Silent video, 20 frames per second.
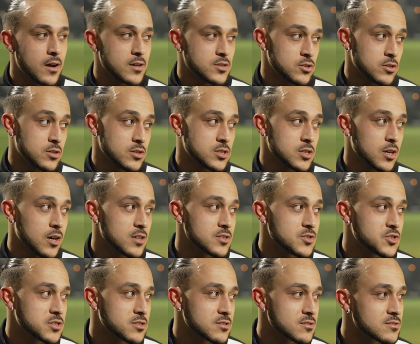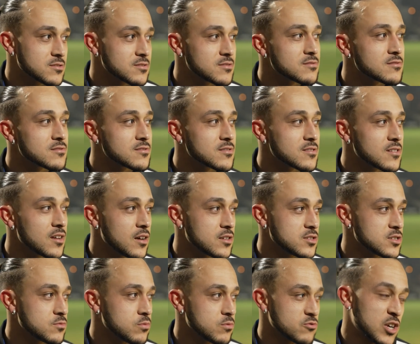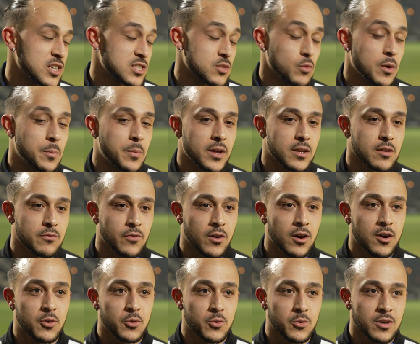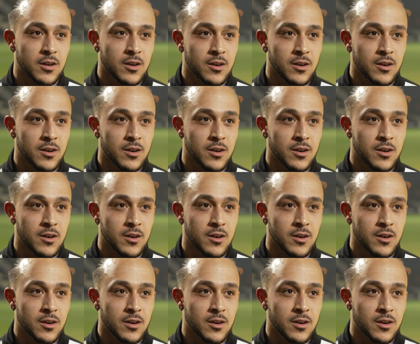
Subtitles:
Took a touch. Just tried to whip it in the far corner.